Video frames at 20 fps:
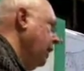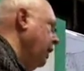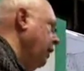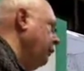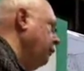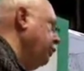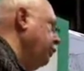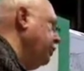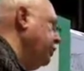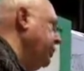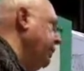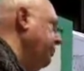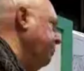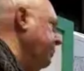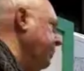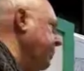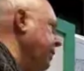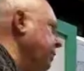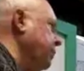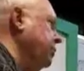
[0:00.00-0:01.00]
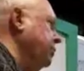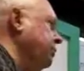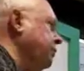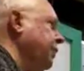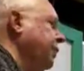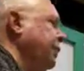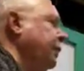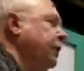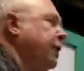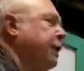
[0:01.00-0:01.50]
And if it was something that was
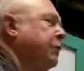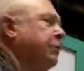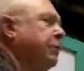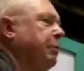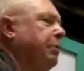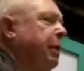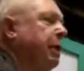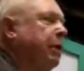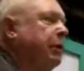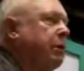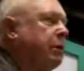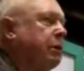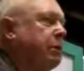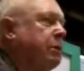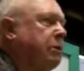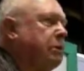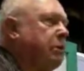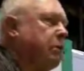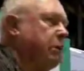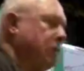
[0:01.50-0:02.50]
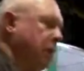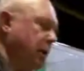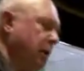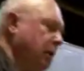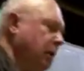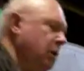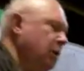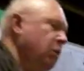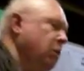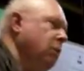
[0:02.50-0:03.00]
very detrimental to
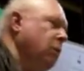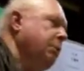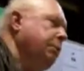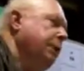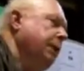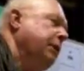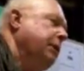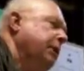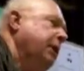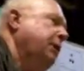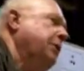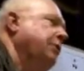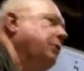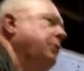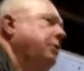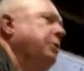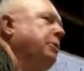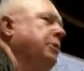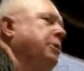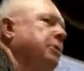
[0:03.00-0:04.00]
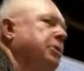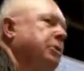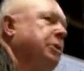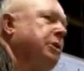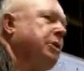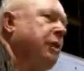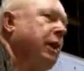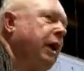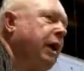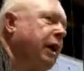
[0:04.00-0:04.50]
the plantation or to
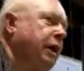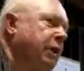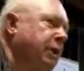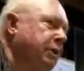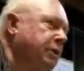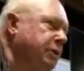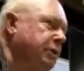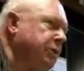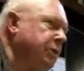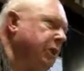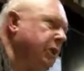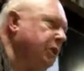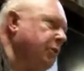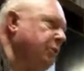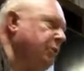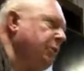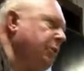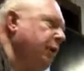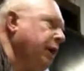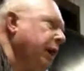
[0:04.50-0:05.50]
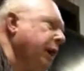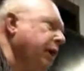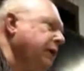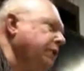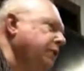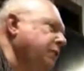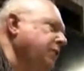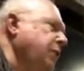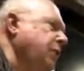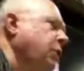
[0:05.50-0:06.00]
society, as seen through the
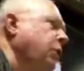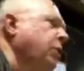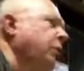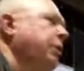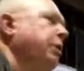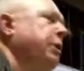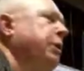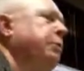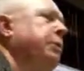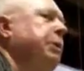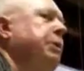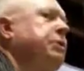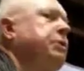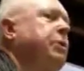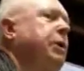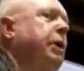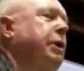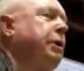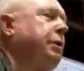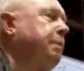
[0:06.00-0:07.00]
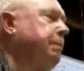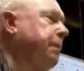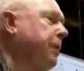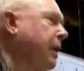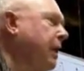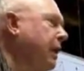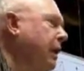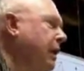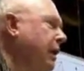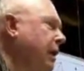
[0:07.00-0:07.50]
eyes of the owner or administrator,
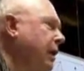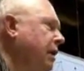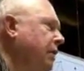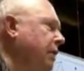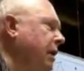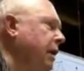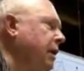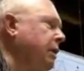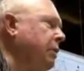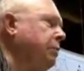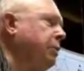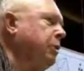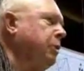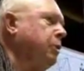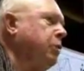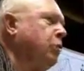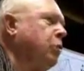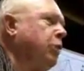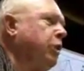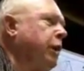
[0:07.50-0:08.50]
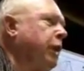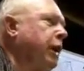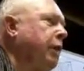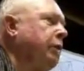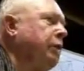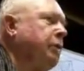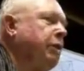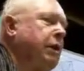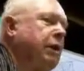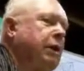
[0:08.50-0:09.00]
they could put the word
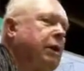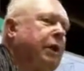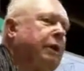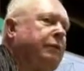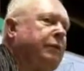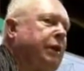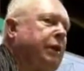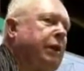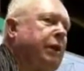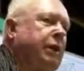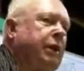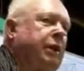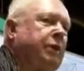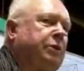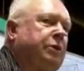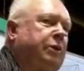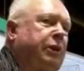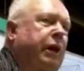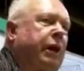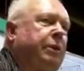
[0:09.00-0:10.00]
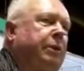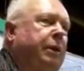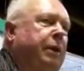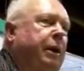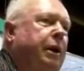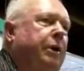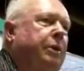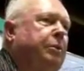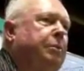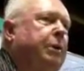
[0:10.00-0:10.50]
out. They'd never get another job
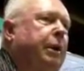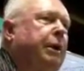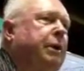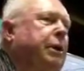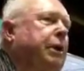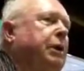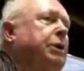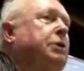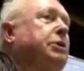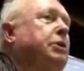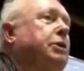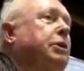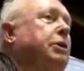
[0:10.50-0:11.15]
in another plantation